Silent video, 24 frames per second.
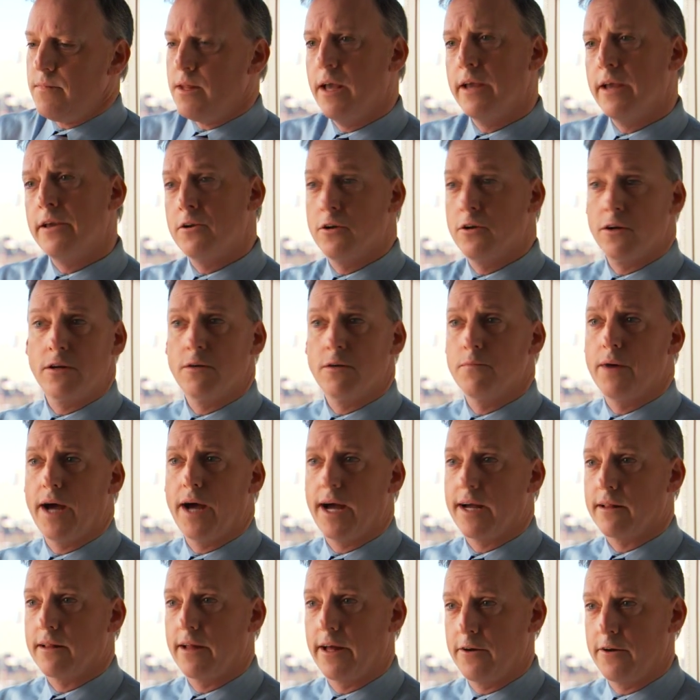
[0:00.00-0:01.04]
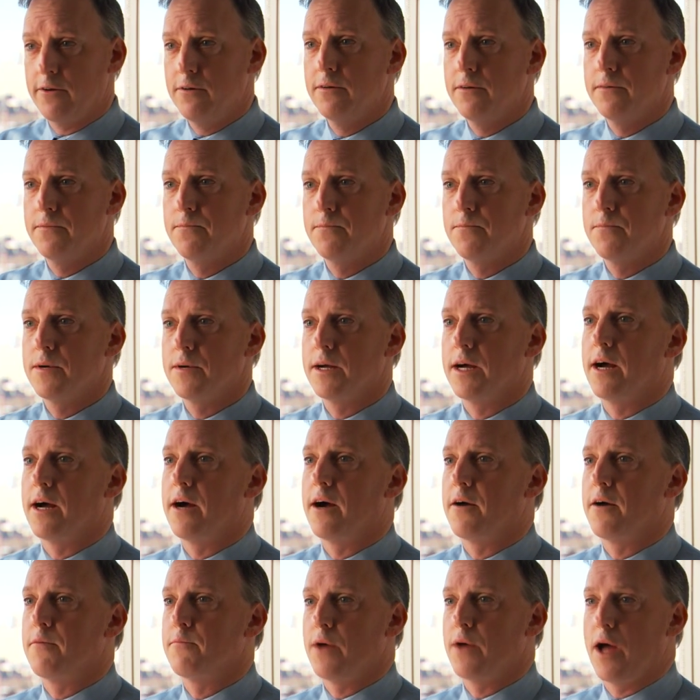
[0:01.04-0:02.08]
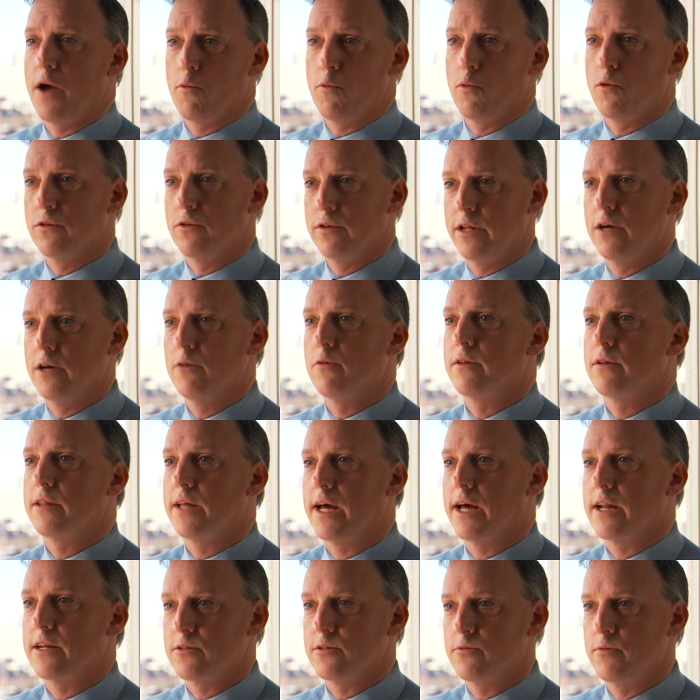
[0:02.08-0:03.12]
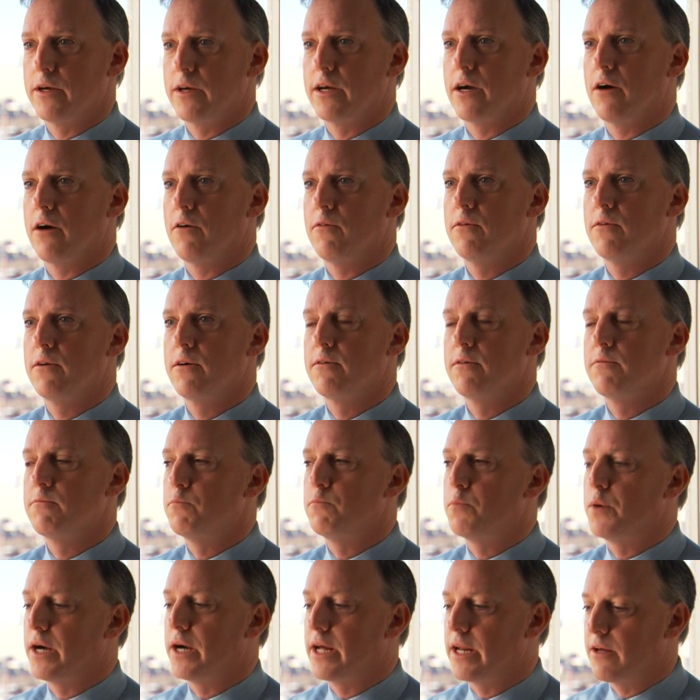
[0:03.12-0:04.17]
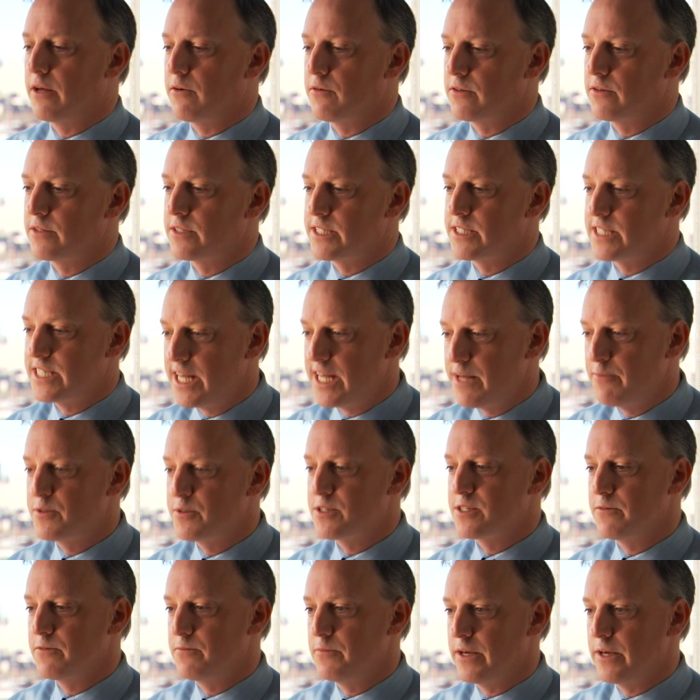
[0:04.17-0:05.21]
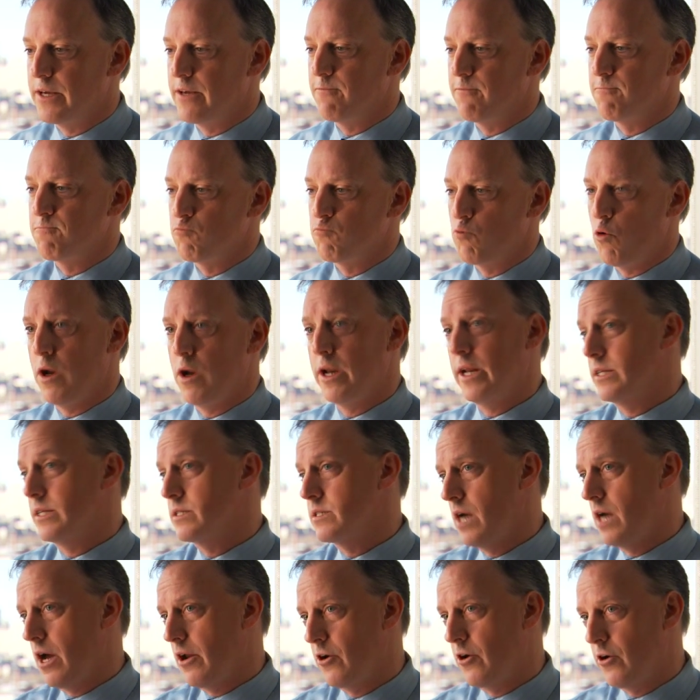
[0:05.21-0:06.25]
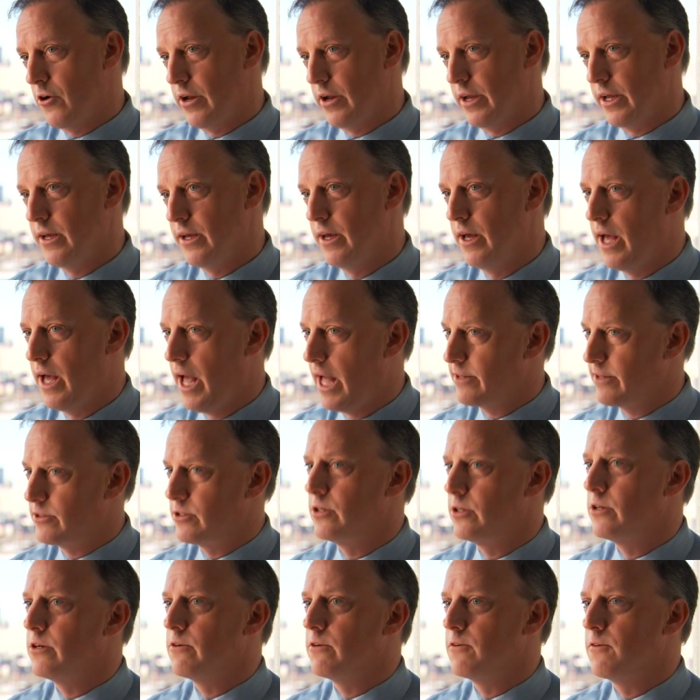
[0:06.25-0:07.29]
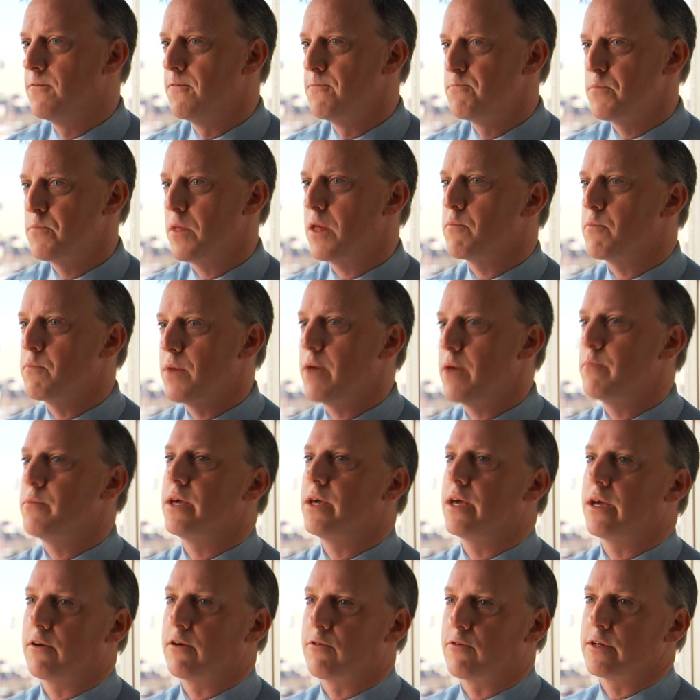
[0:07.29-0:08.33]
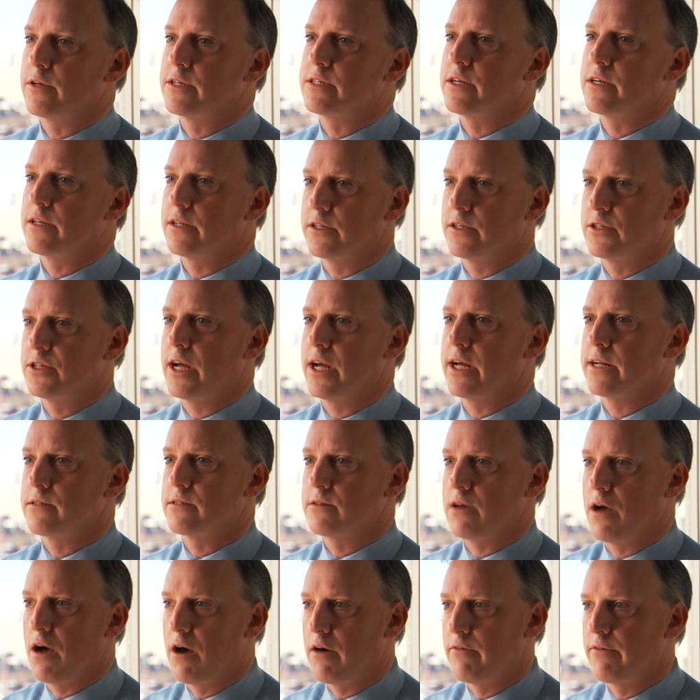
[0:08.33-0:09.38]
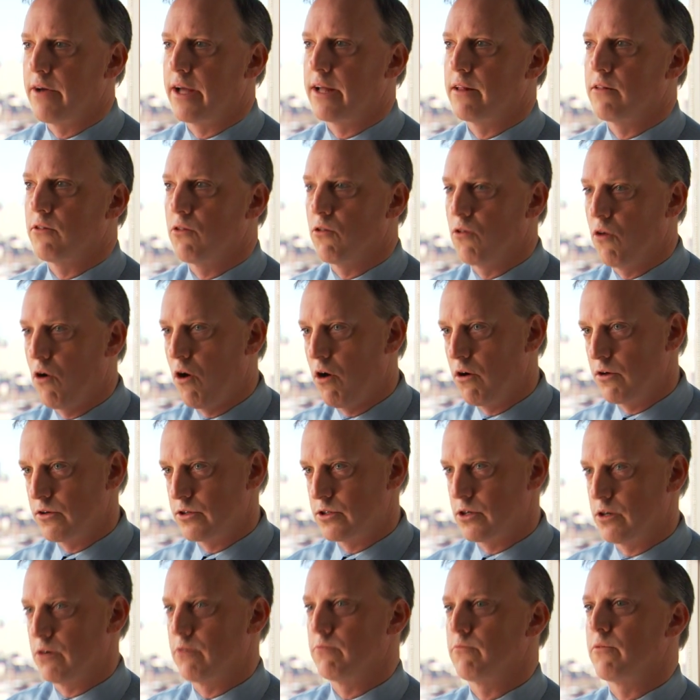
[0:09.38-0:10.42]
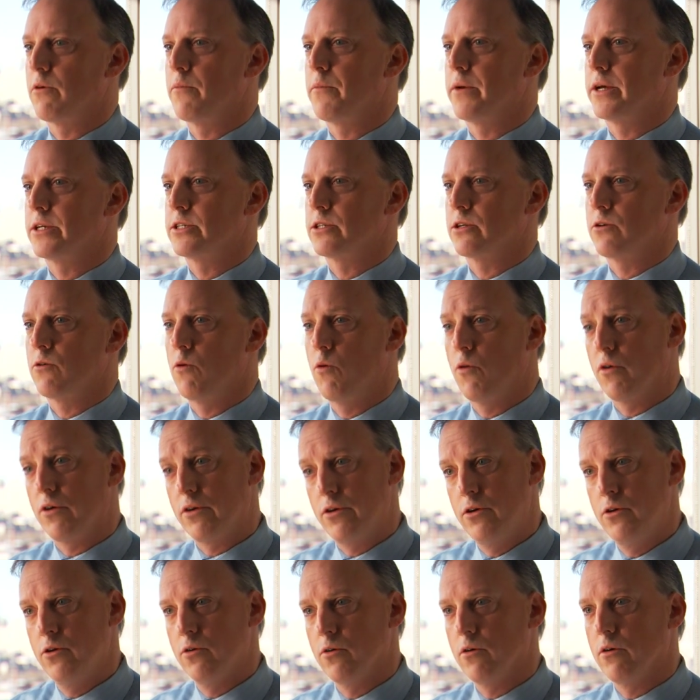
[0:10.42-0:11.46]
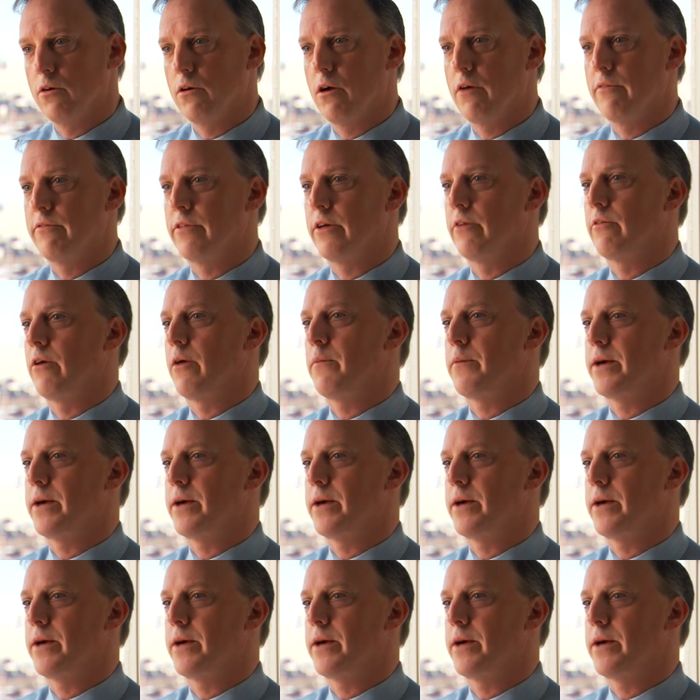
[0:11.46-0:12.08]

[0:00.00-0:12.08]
It could come back later, um, and we'll deal with that as we go. But it seems to be one, it's not hurting, and two, it may be increasing the chance of a long term remission or cure of their